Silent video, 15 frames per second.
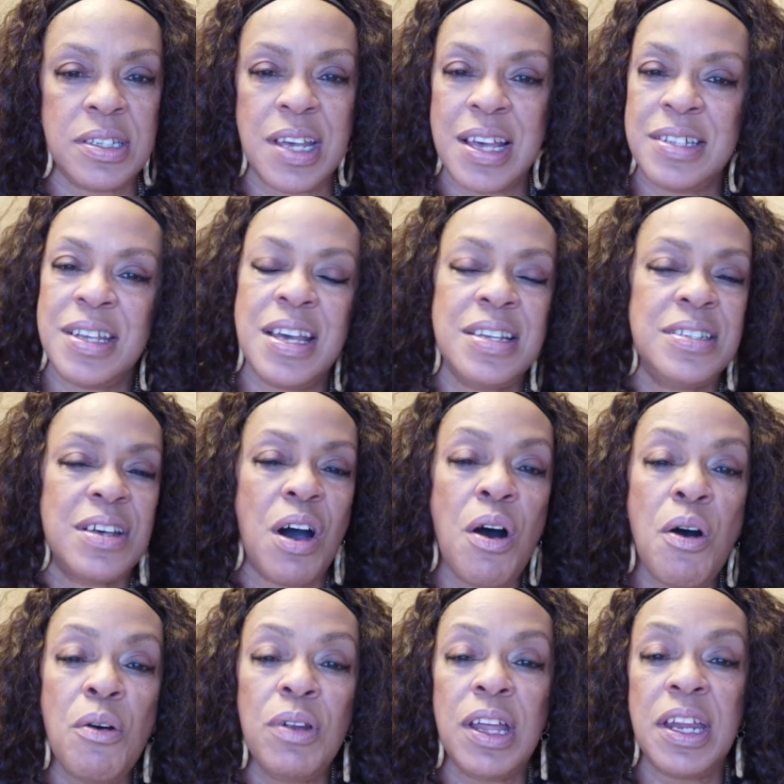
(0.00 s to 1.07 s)
test. It's
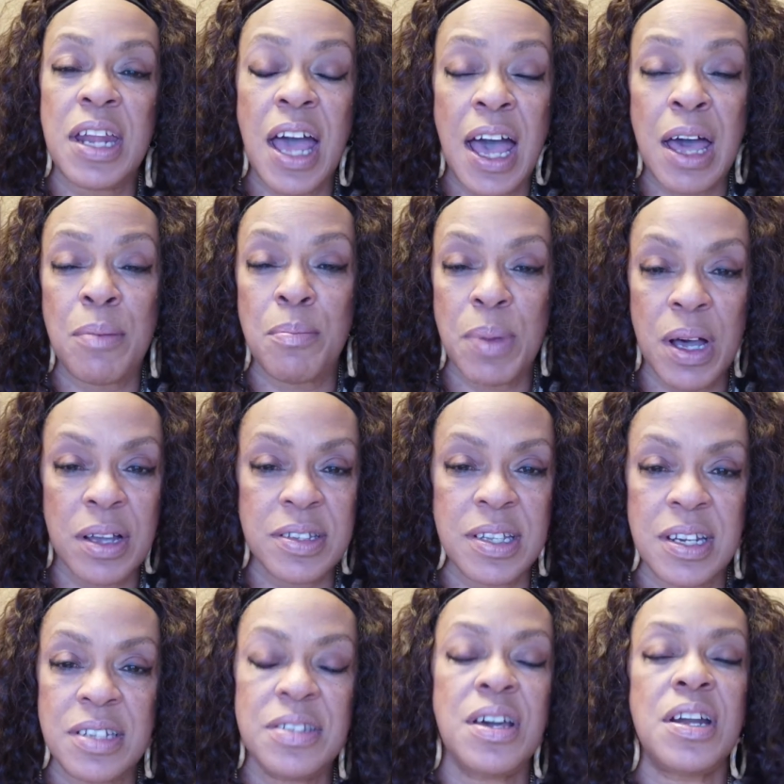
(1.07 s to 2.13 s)
only $9,
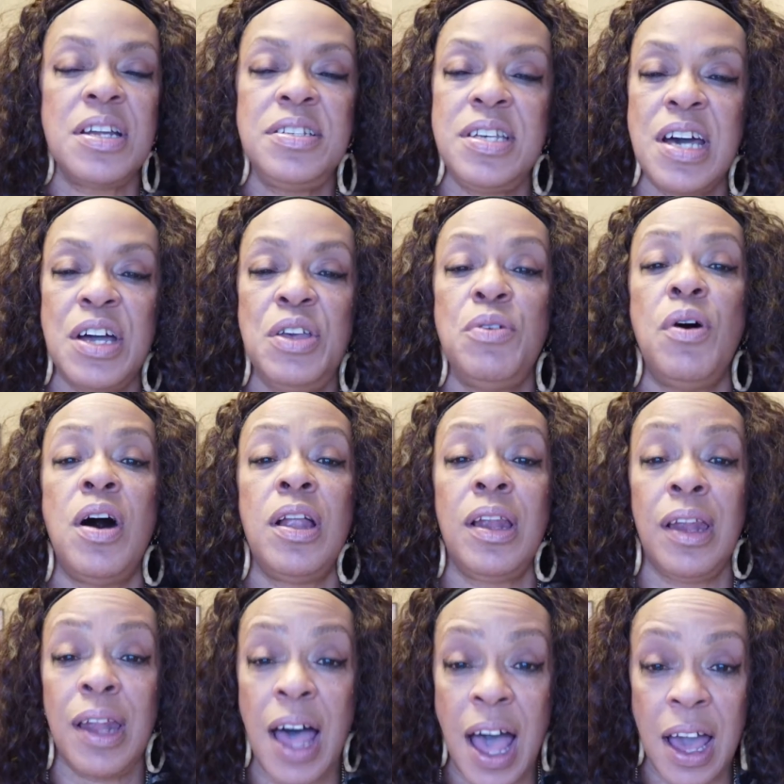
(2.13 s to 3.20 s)
and it's going to tell you a
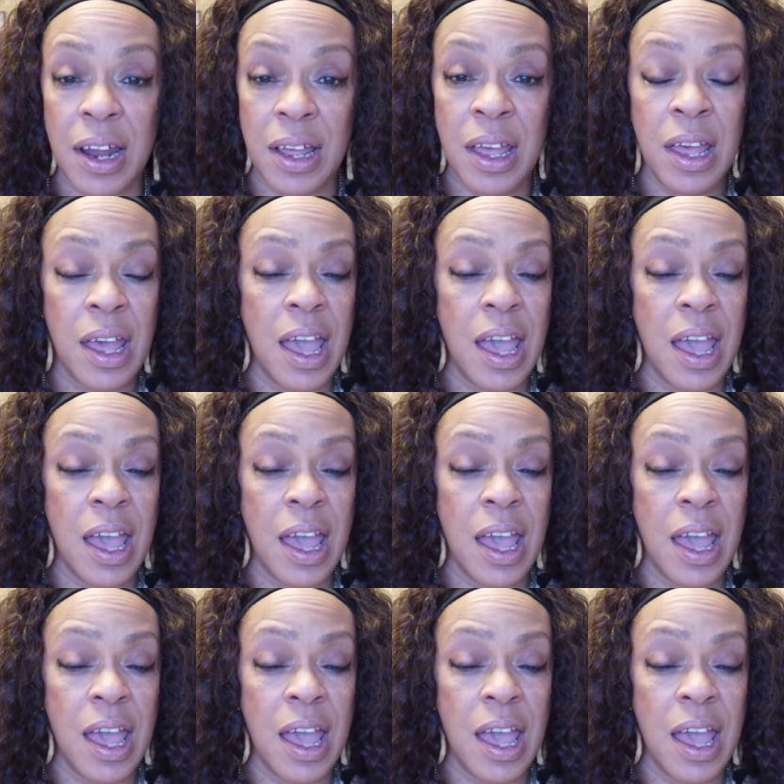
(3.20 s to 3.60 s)
lot.